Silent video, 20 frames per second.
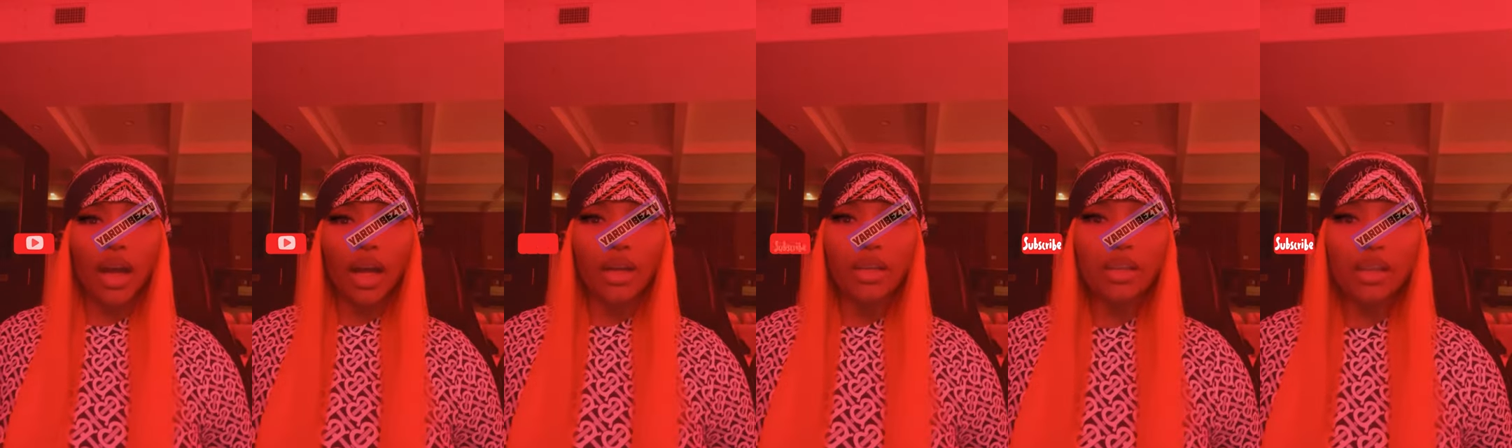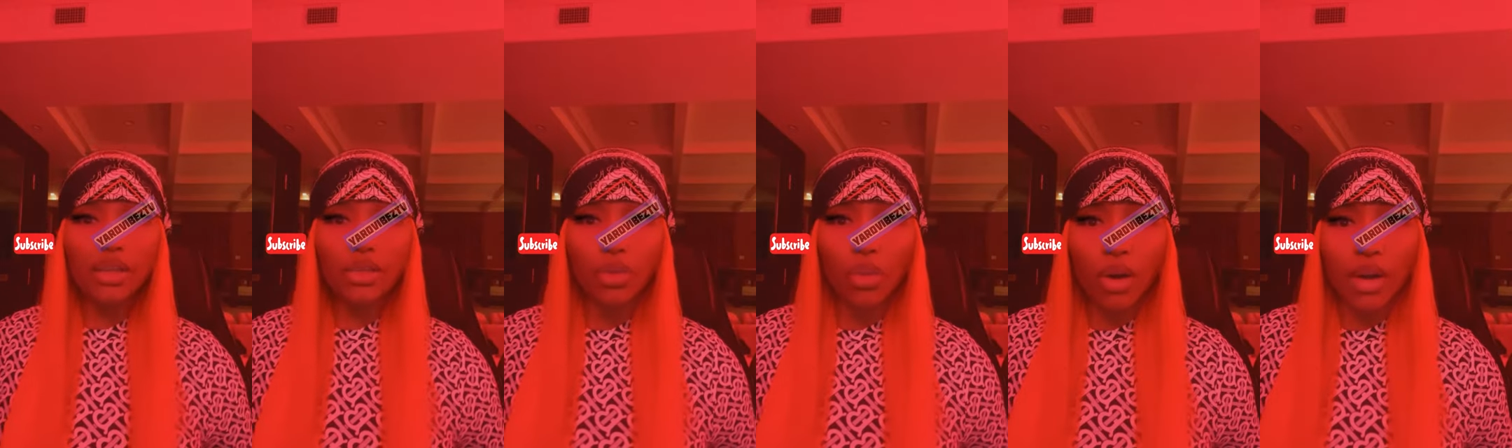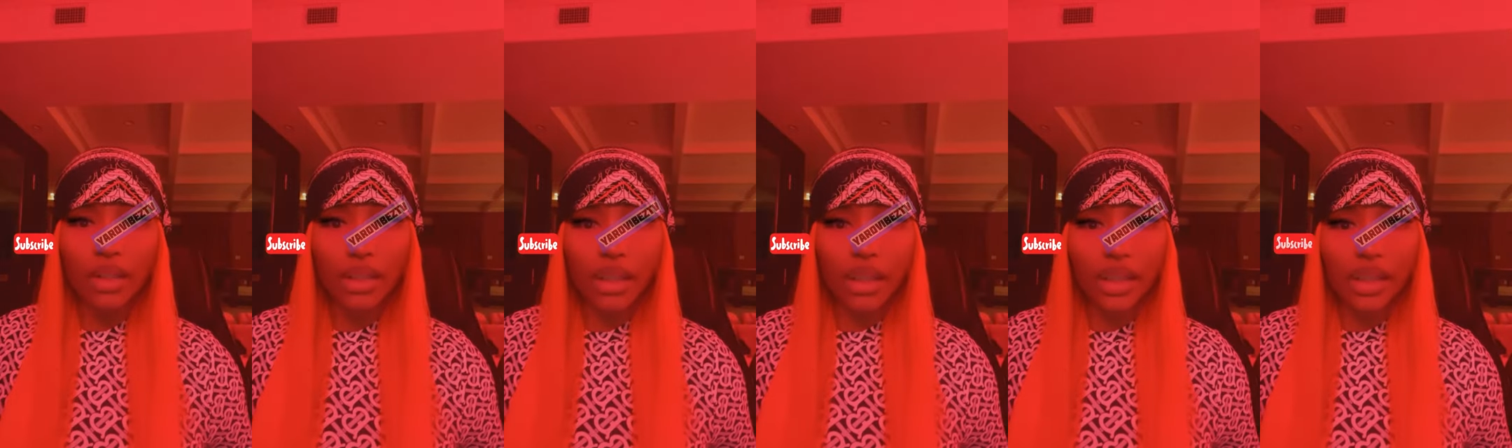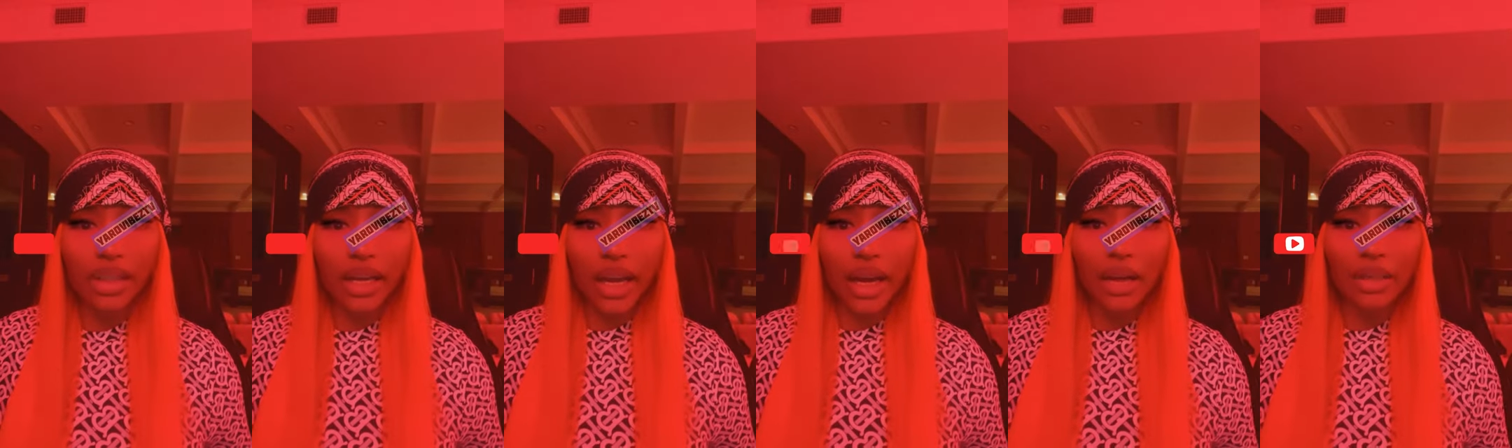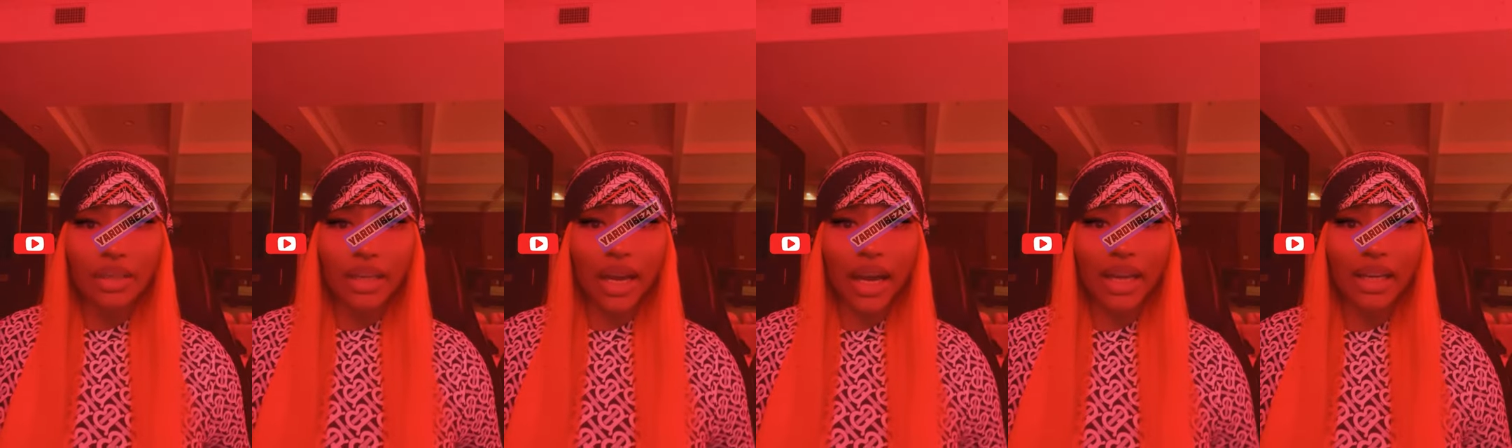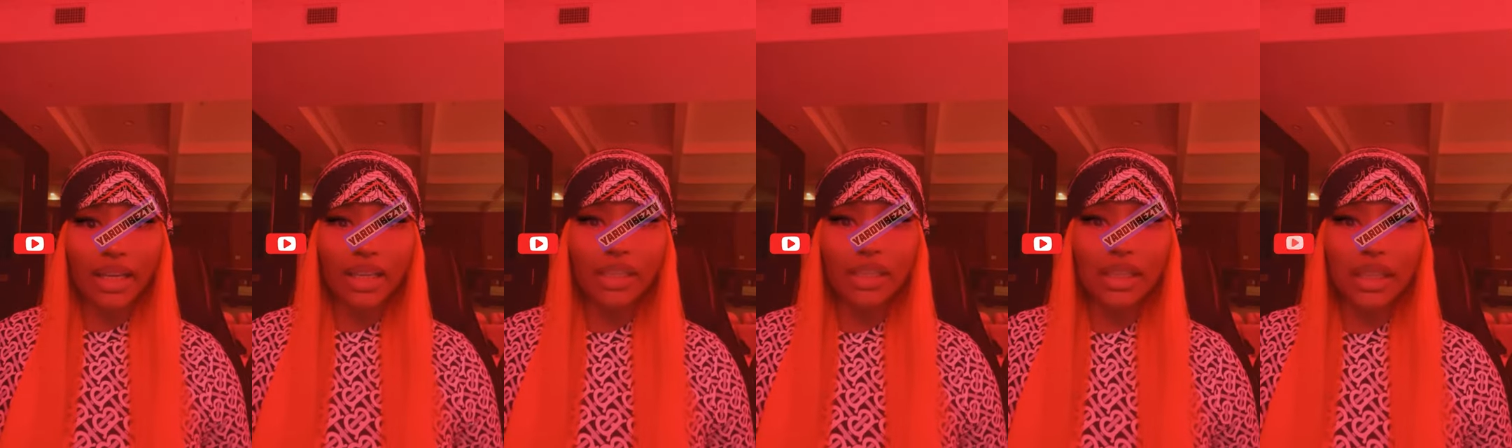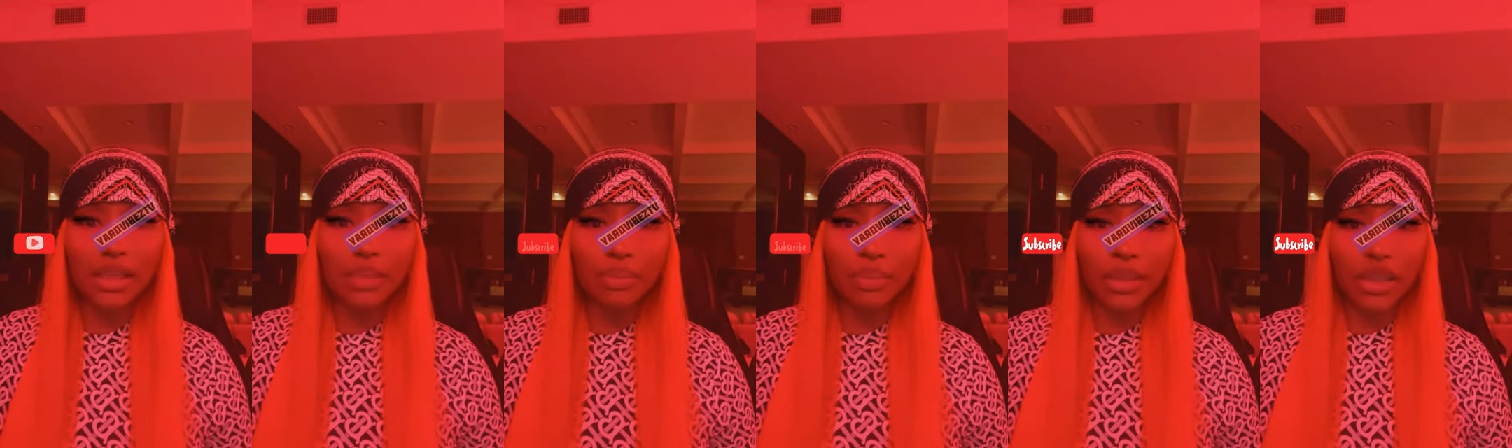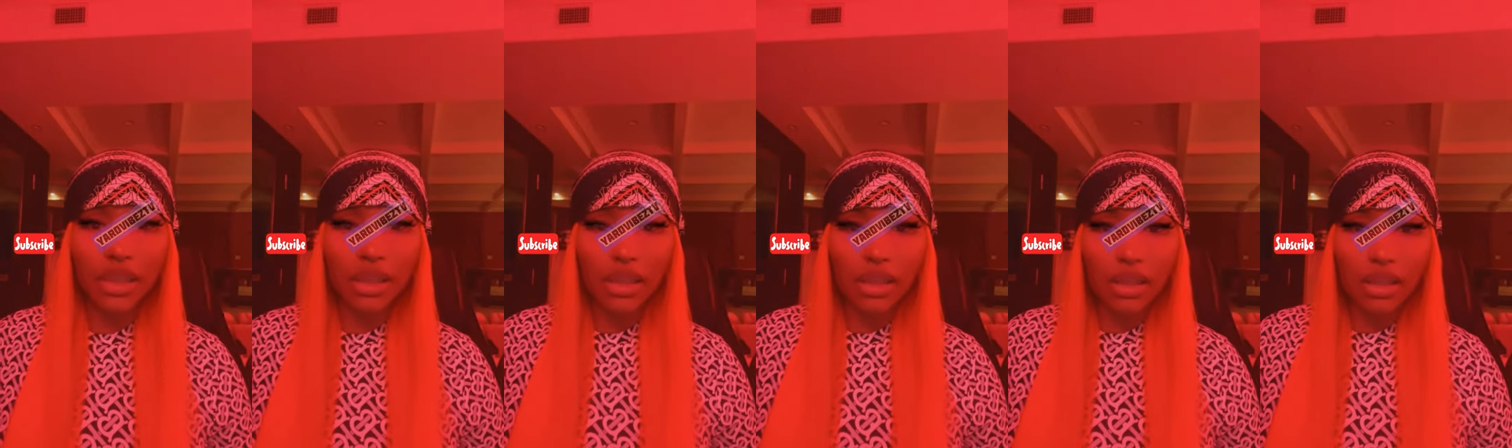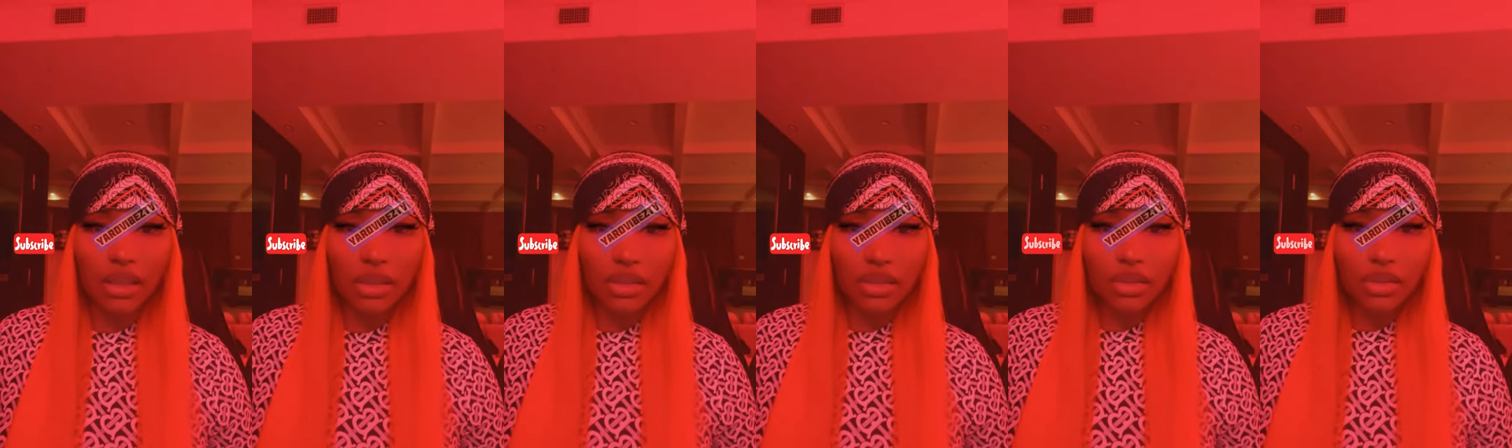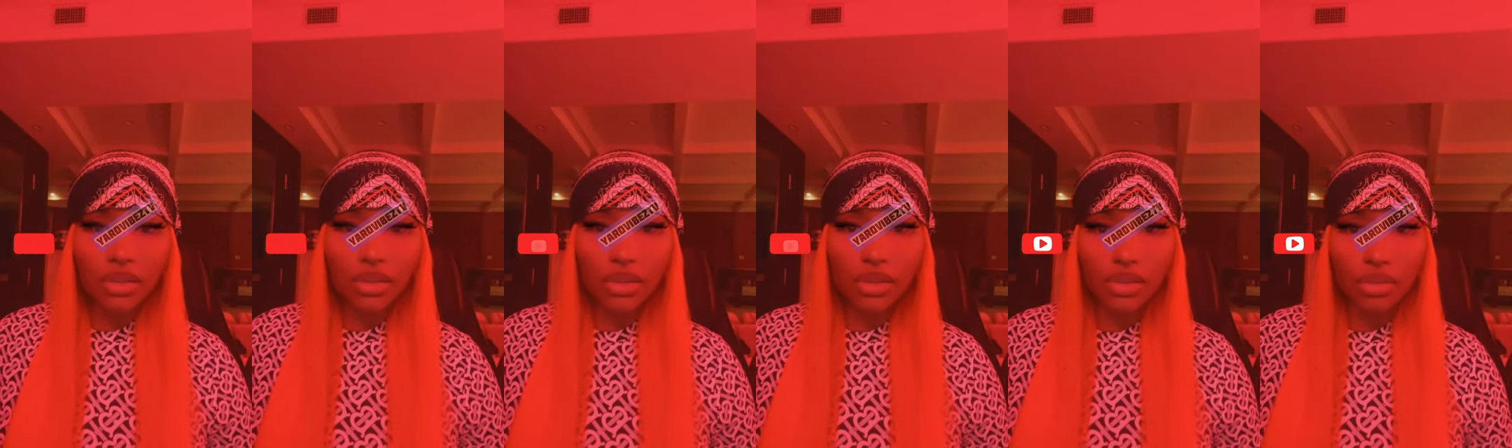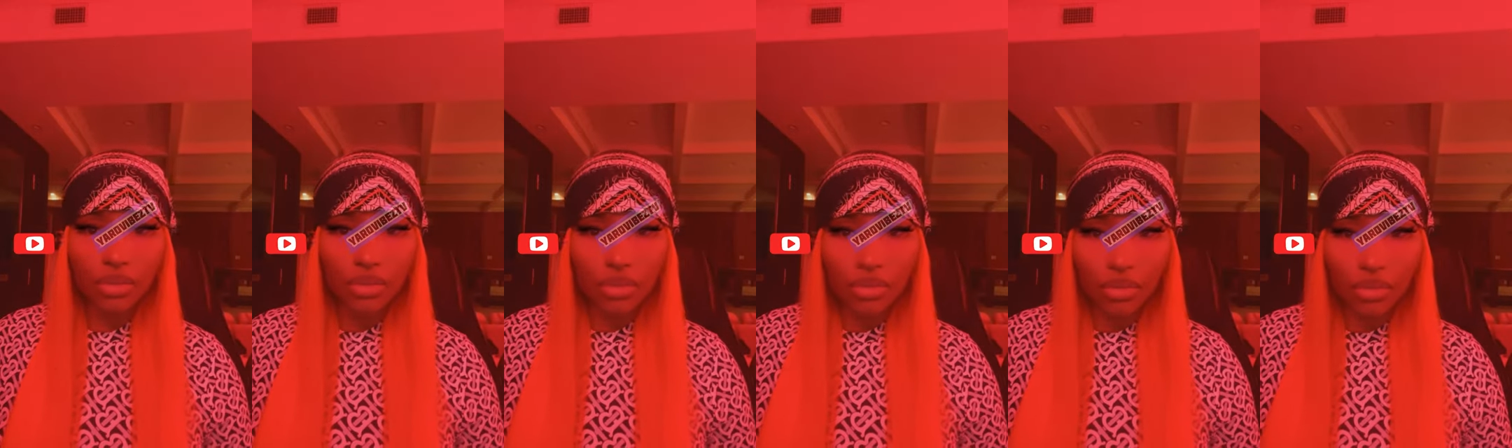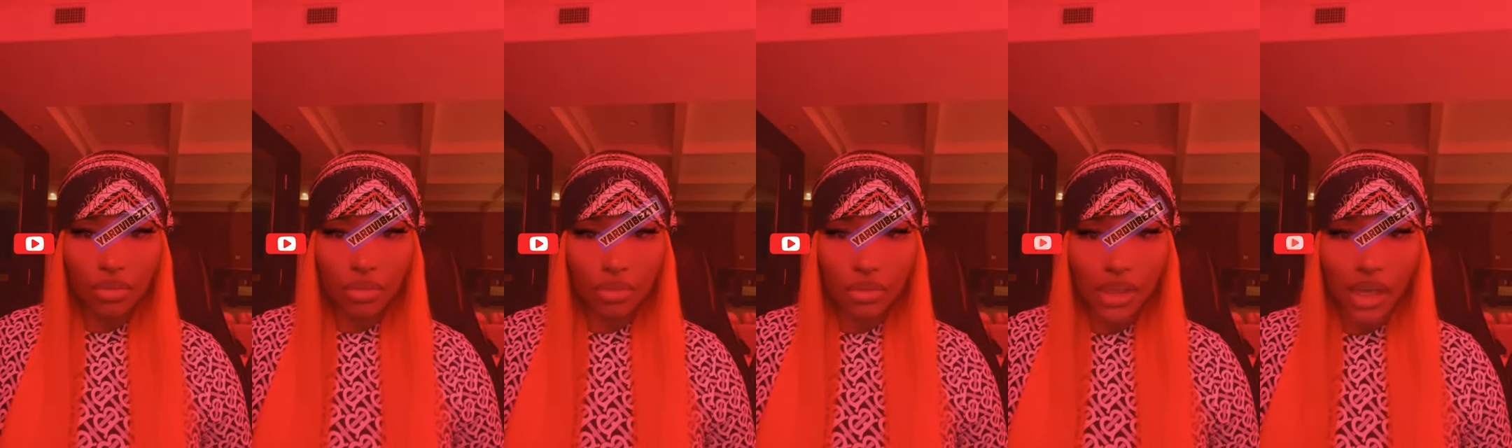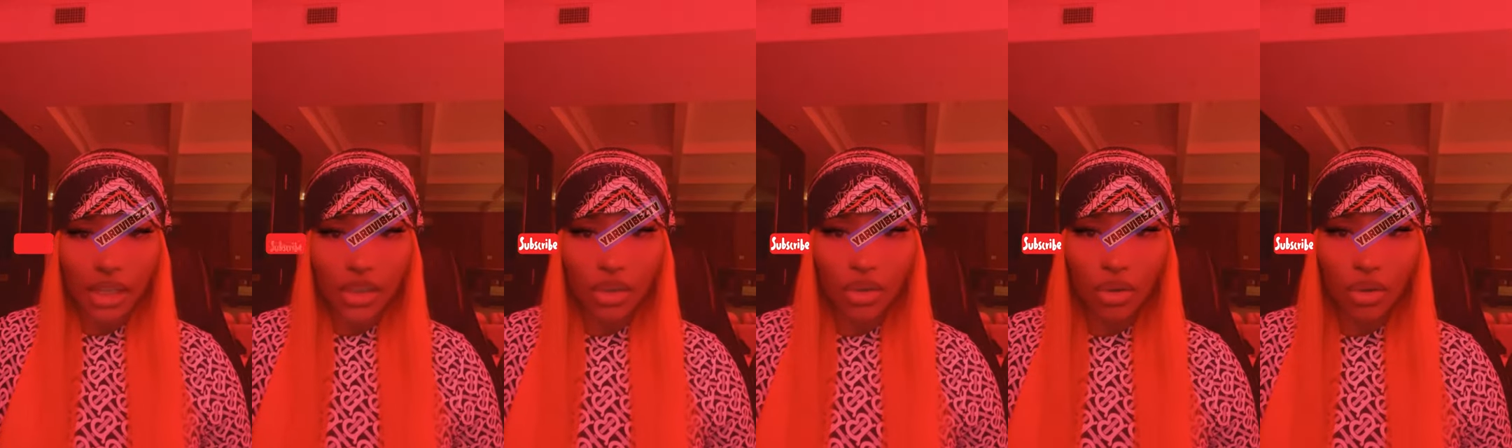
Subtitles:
else is on here now that I can speak to that's